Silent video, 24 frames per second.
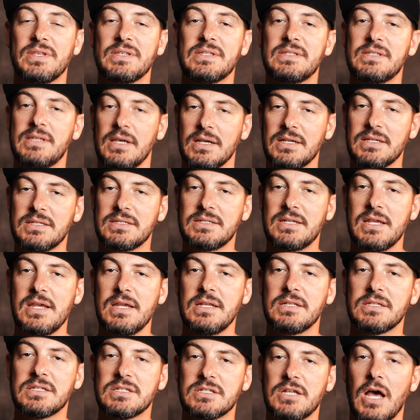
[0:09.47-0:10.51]

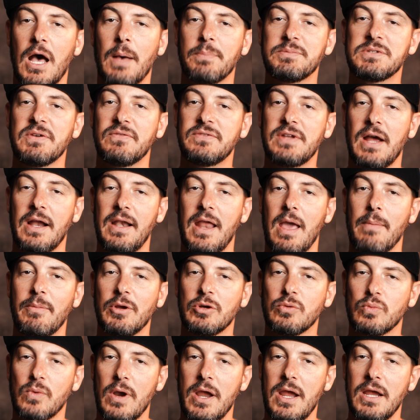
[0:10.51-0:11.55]
16 stops of
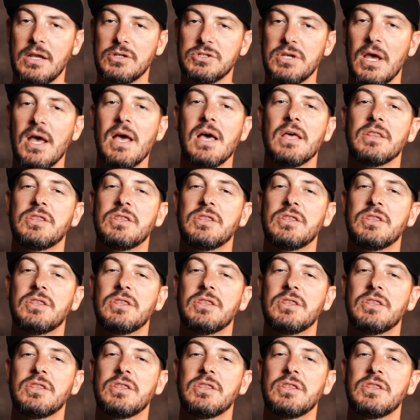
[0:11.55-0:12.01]
dynamic range,